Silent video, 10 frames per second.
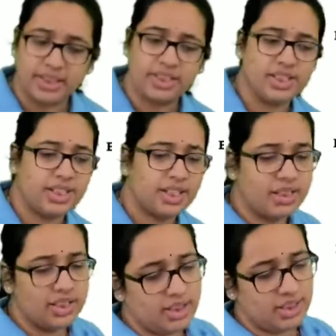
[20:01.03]
Okay?
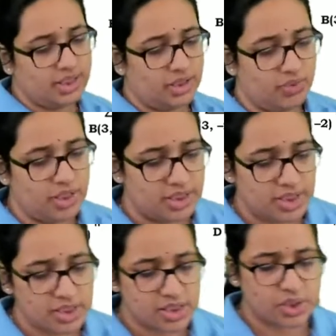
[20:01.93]

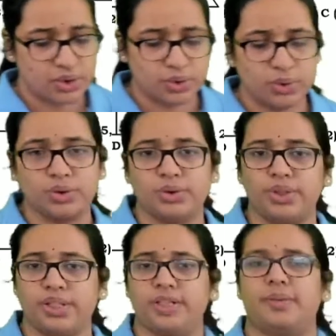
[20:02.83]
Just go through
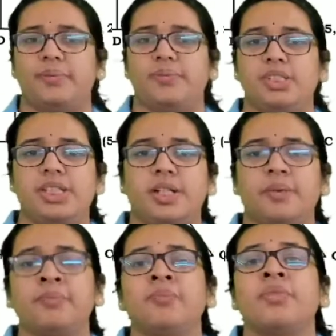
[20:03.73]
it. See.
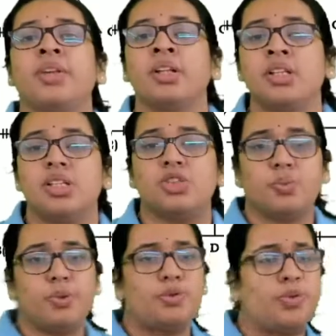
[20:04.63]
So
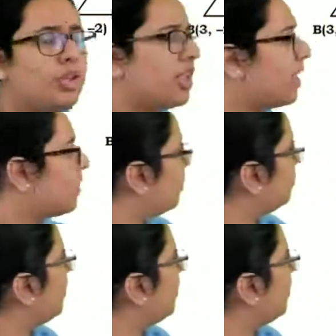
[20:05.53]
before that, for